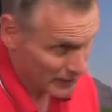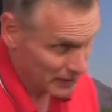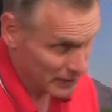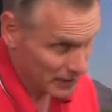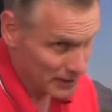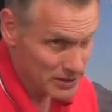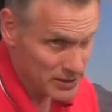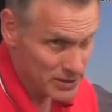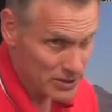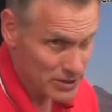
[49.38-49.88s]
the
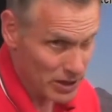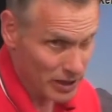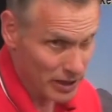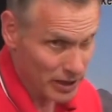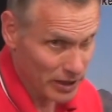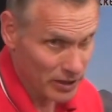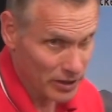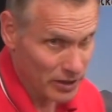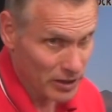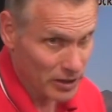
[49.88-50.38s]

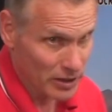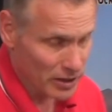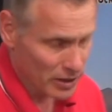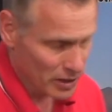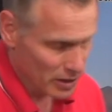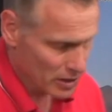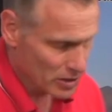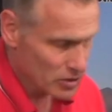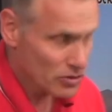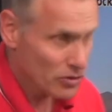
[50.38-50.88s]
inside.
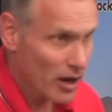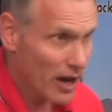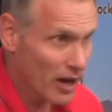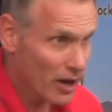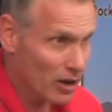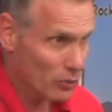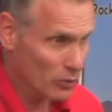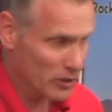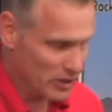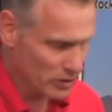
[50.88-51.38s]
So how do
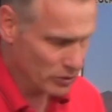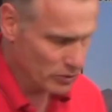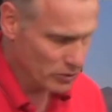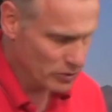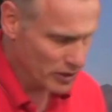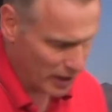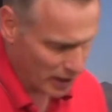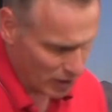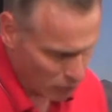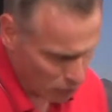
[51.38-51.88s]
we do
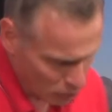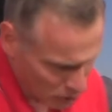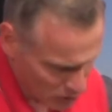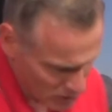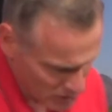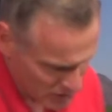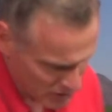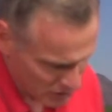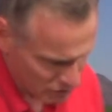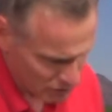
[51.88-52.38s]
that
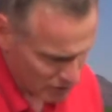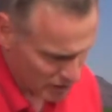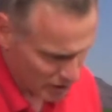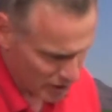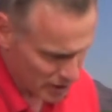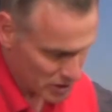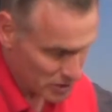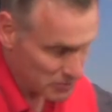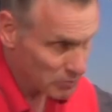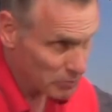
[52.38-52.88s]
once everything
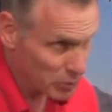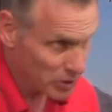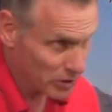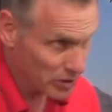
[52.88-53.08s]
is put